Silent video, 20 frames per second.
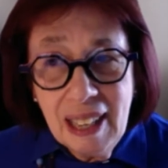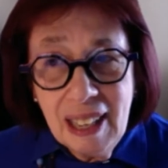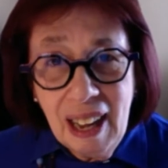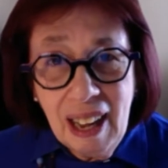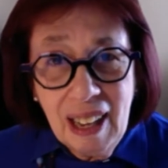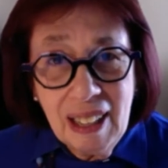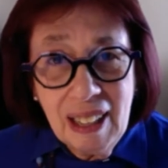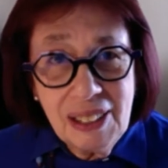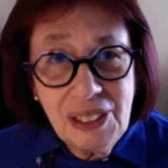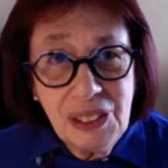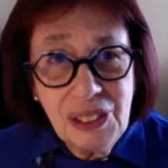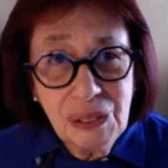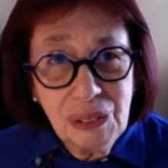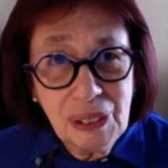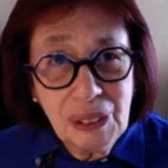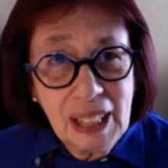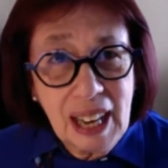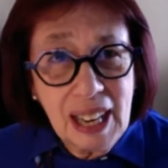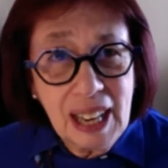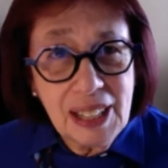uh,
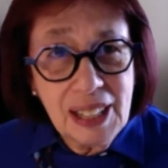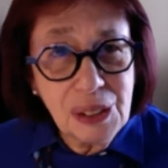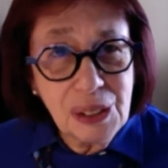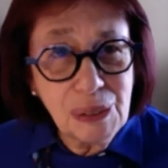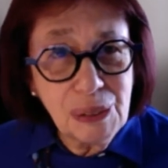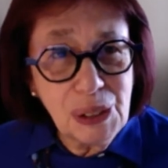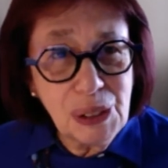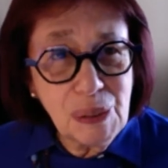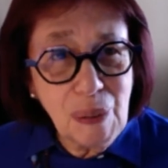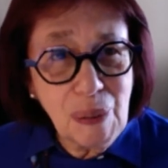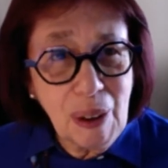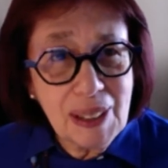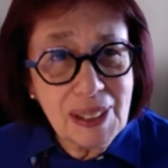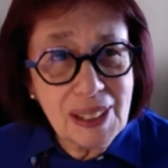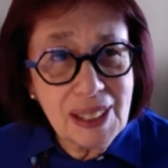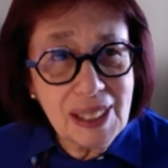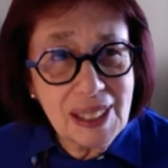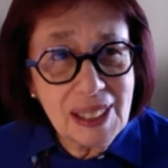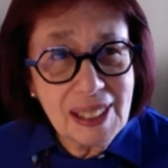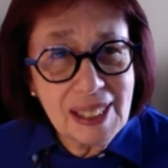different kinds of
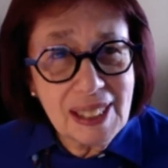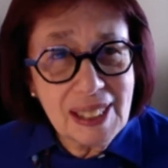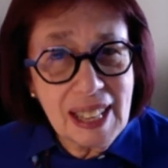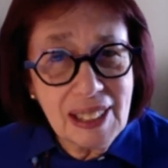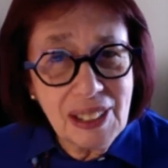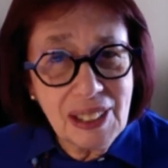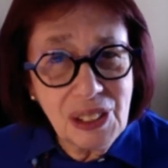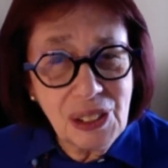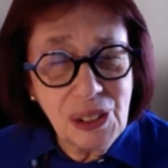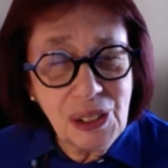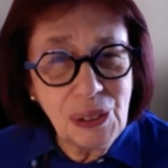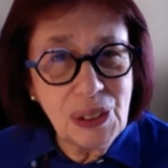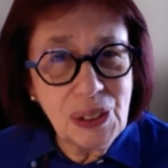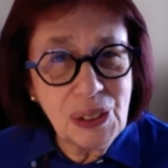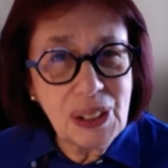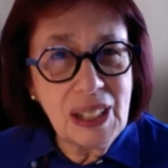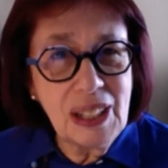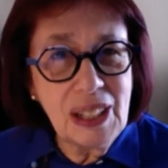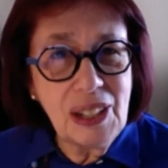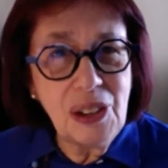responses than students
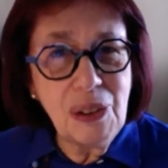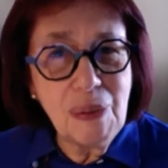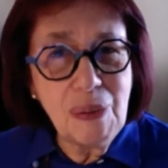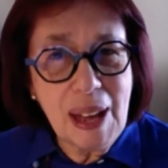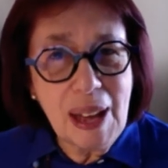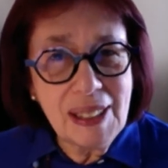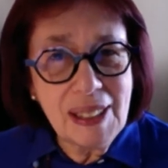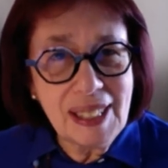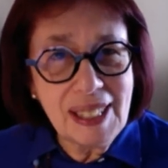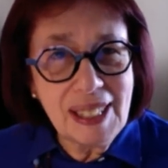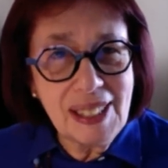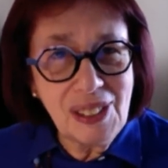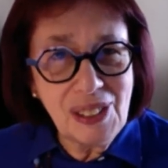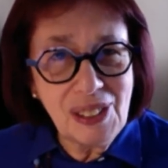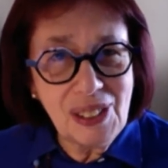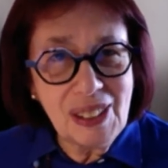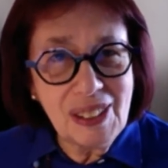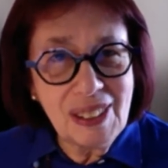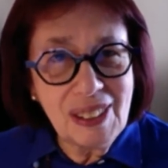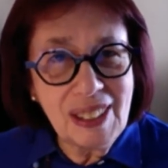in the humanities
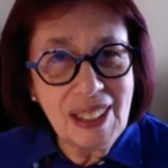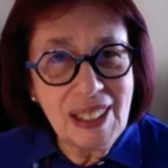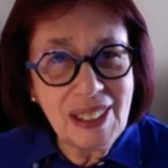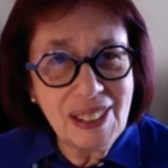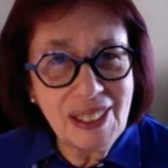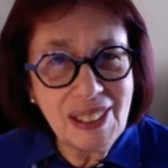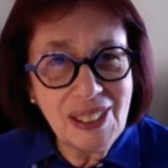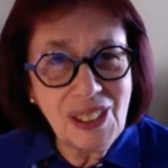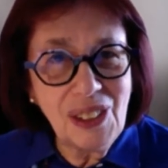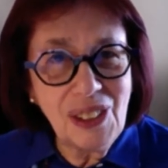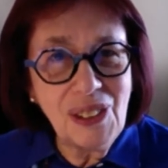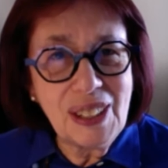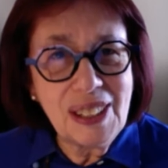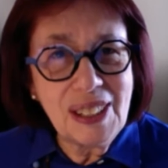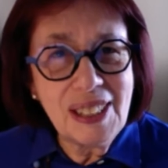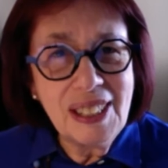and, and so on.